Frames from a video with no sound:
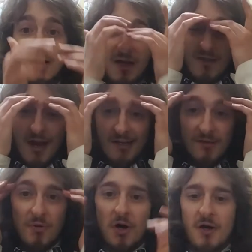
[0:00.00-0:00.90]
The
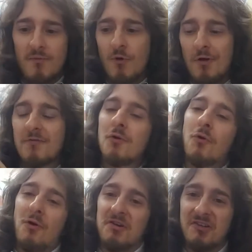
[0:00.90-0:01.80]
next part, well, of
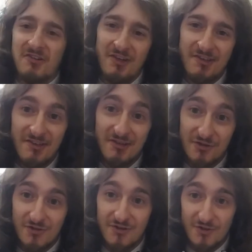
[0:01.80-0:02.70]
course, this is
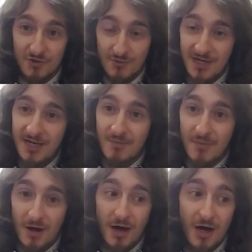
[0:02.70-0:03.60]

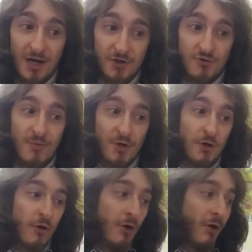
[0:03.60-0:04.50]
Dream on Drummer
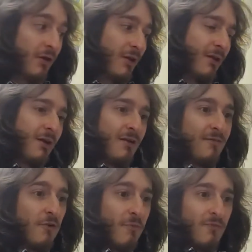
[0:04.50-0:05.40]
Girl
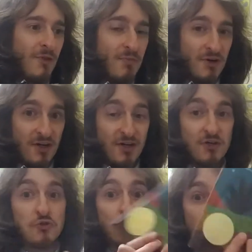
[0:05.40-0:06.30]
from the book
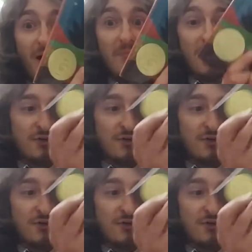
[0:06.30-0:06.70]
Drum